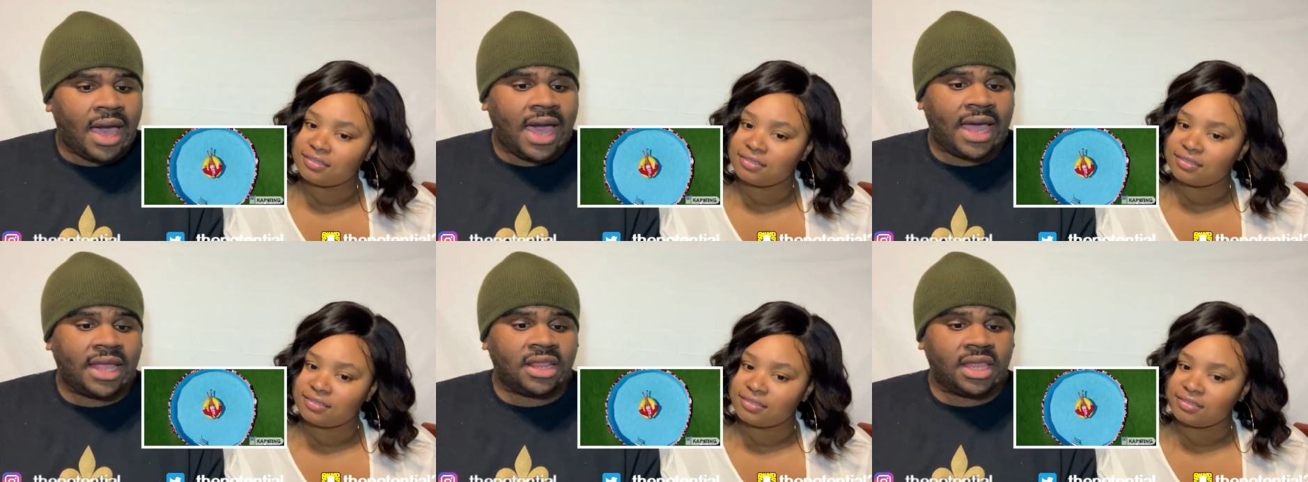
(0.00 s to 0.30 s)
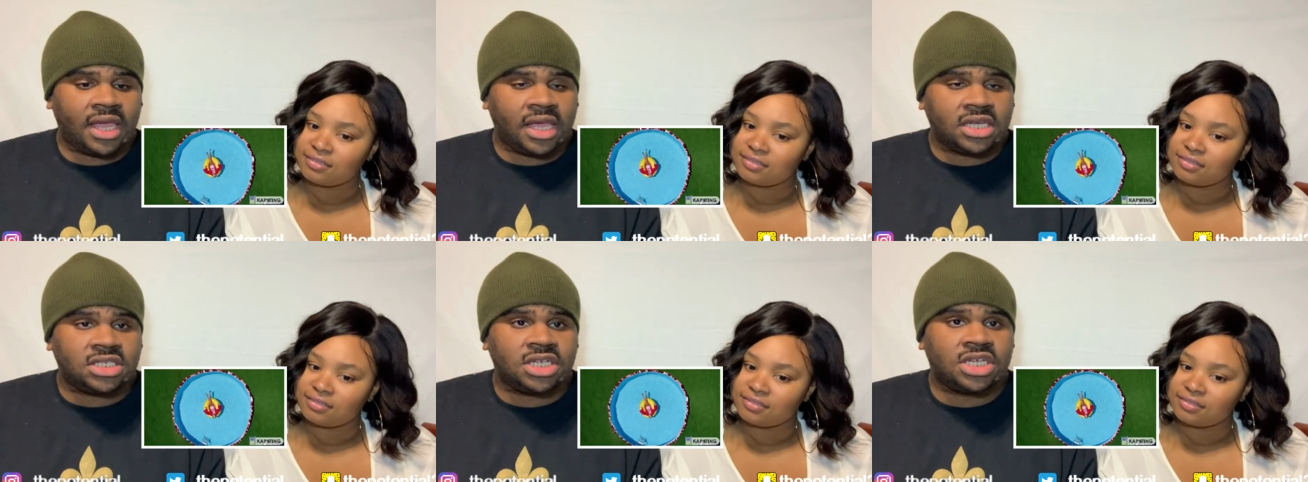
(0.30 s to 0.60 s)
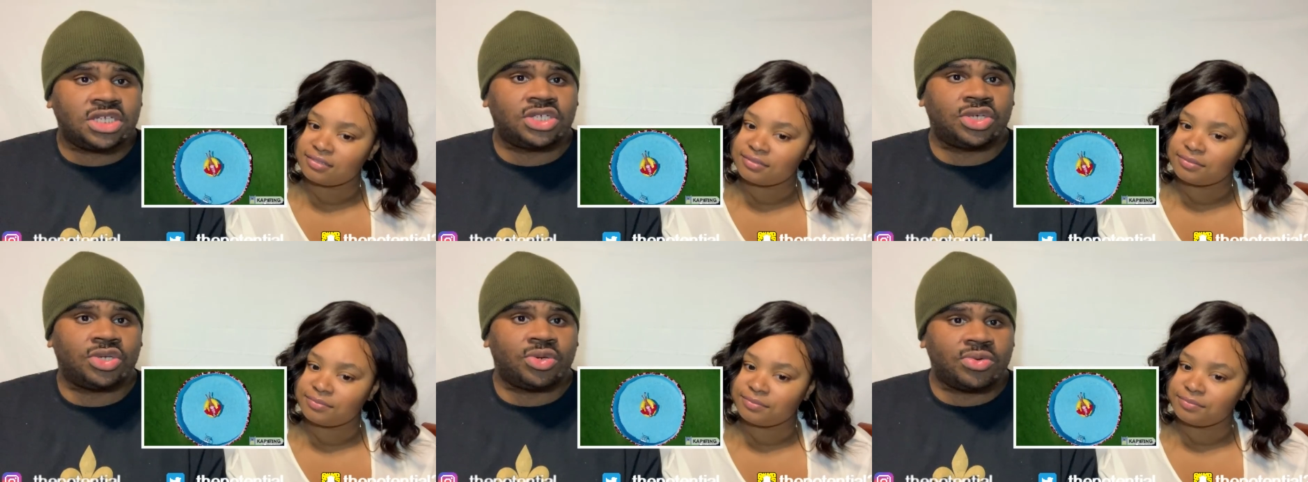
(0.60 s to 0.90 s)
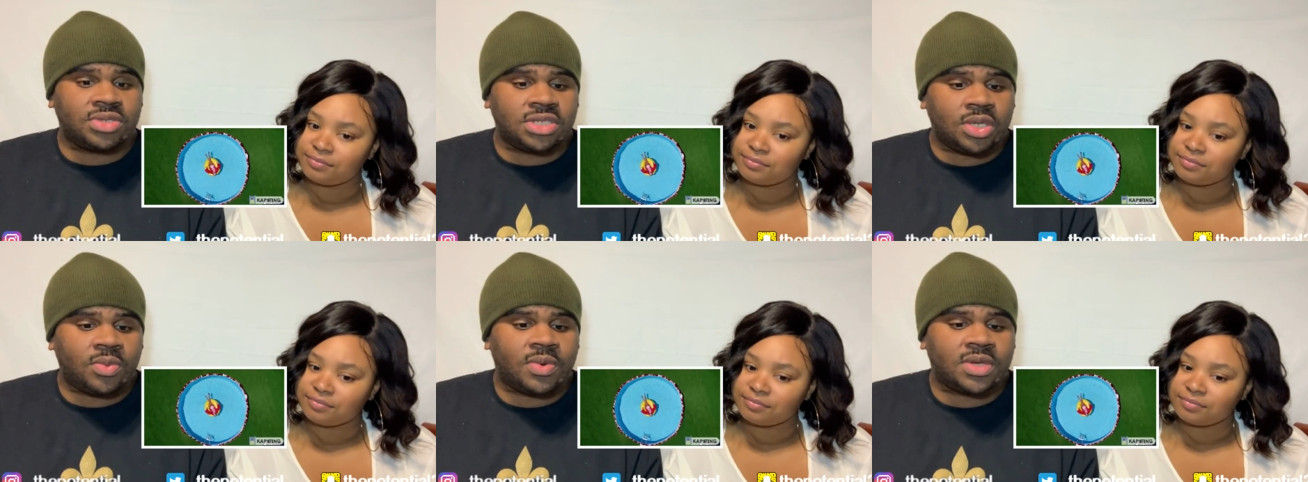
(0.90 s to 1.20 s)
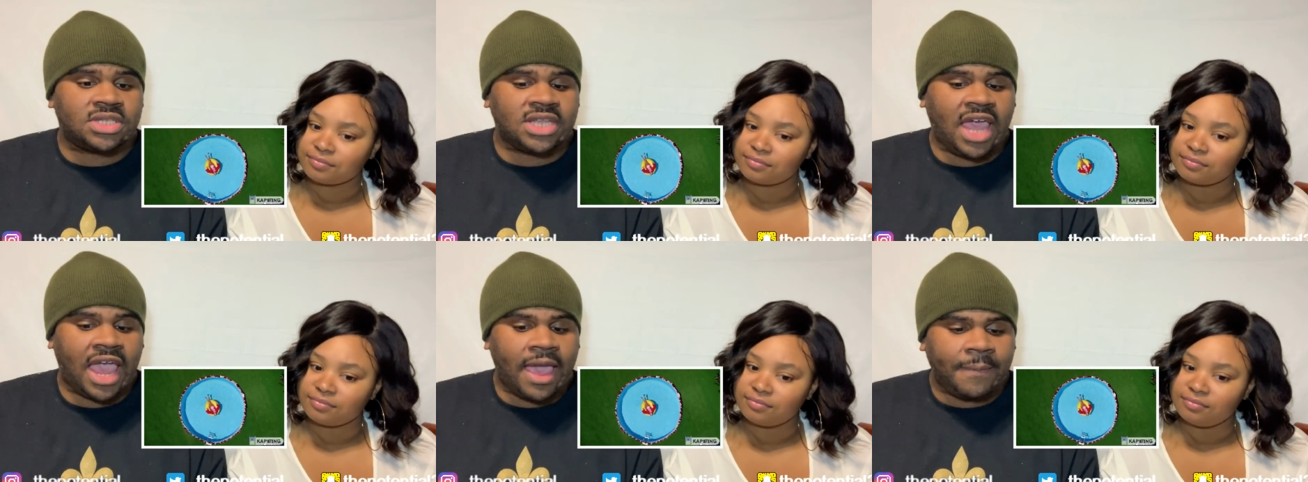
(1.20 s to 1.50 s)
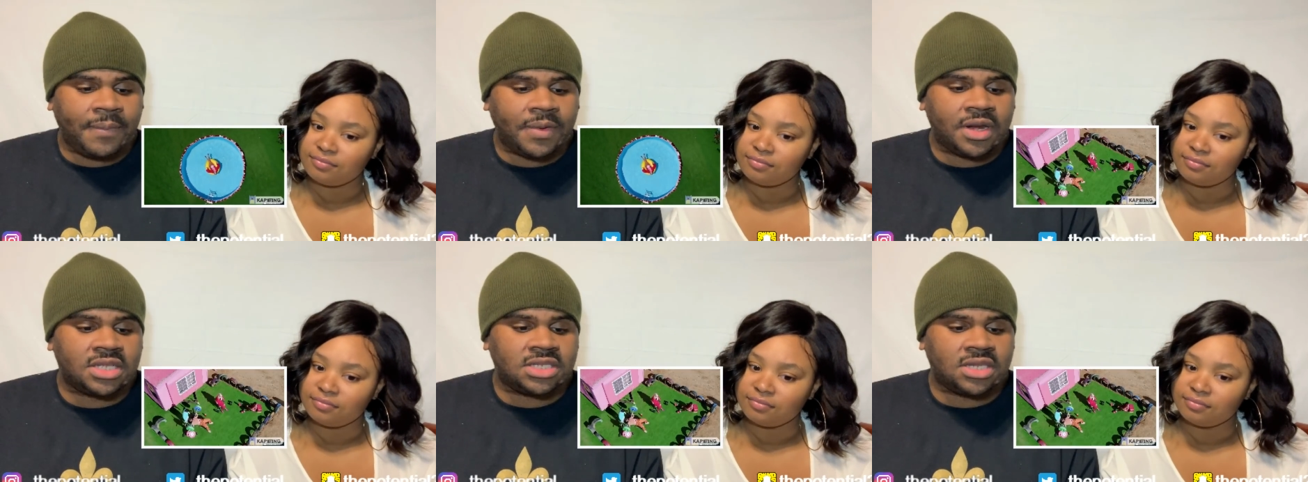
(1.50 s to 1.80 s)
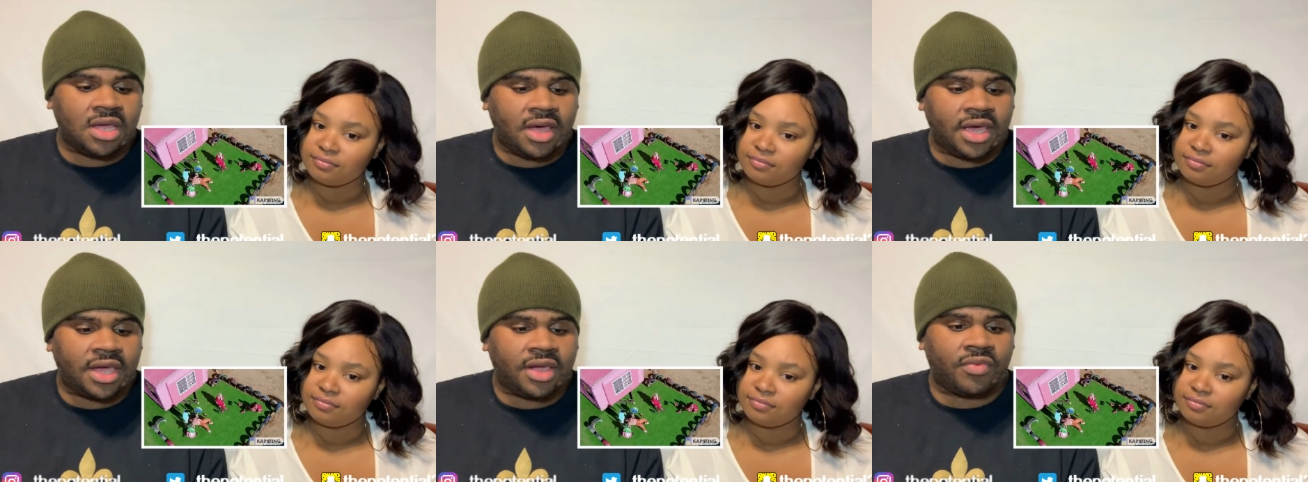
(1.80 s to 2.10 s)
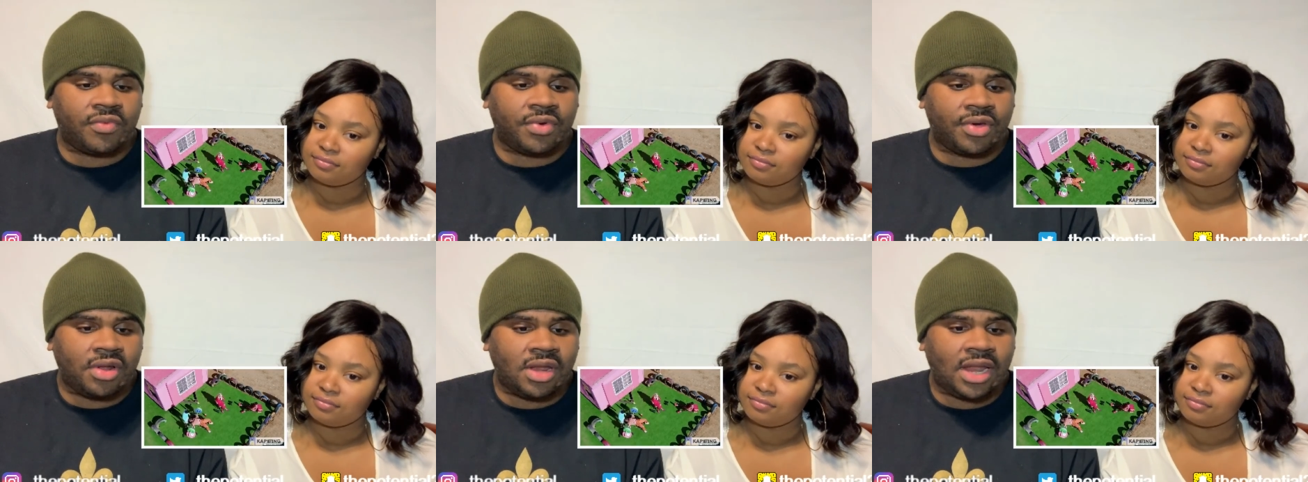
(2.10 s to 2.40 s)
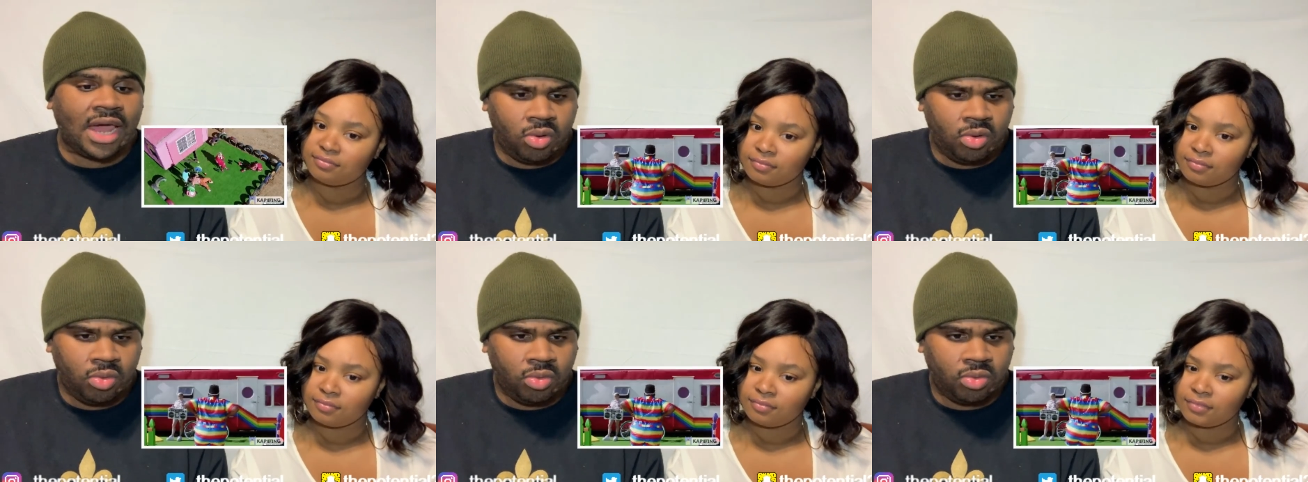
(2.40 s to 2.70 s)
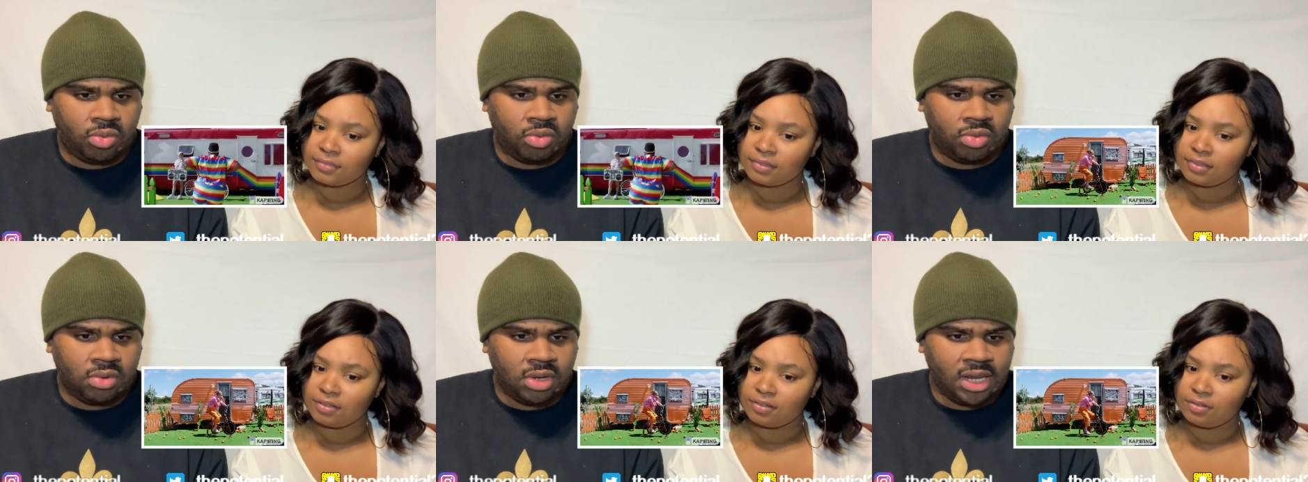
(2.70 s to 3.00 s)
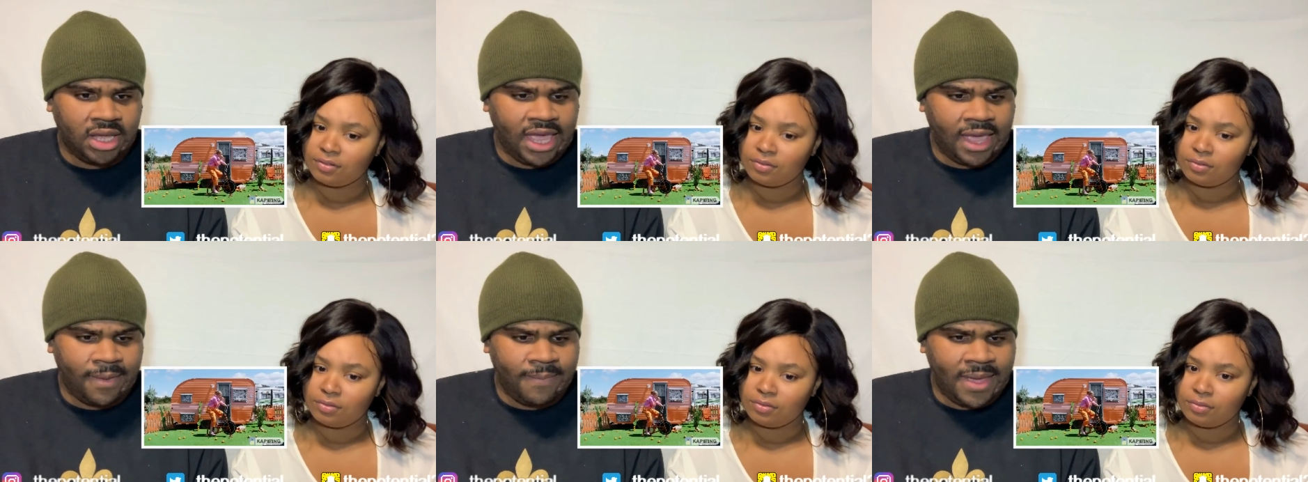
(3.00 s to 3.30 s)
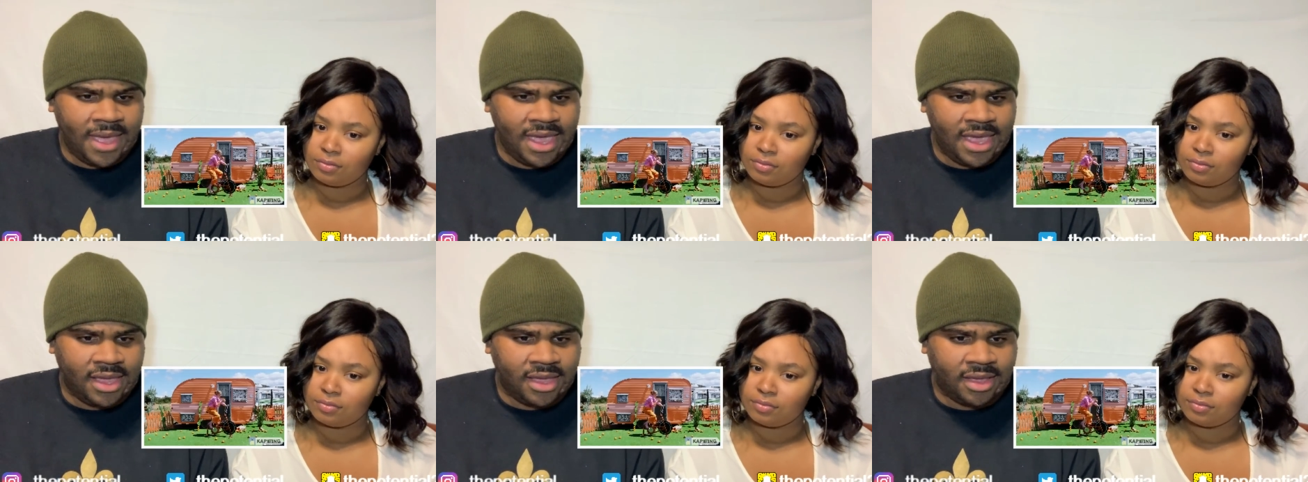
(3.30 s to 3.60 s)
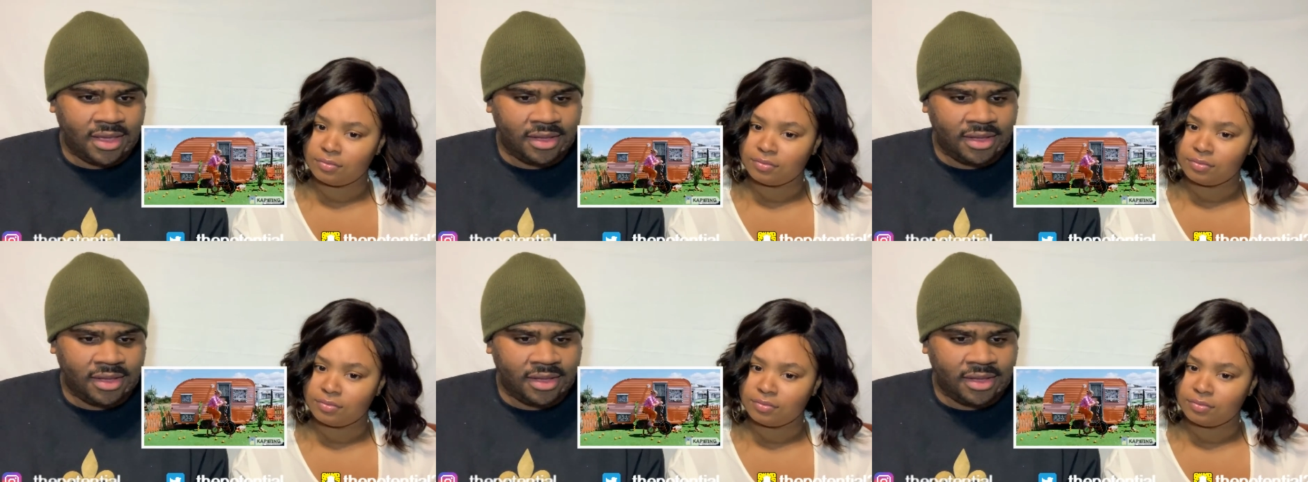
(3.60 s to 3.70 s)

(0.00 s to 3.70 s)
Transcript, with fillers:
Speaker 1: I think she's using what's happening to her in real life. look at me.